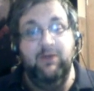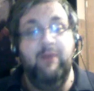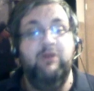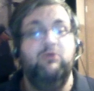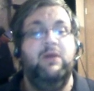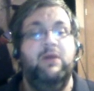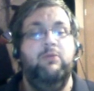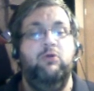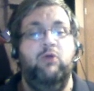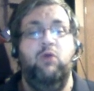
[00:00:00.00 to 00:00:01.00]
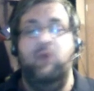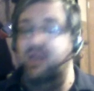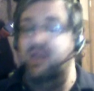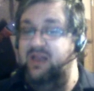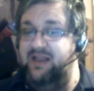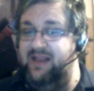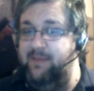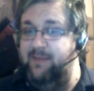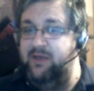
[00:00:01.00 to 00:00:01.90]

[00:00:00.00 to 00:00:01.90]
Let me know what I'm doing wrong. Let me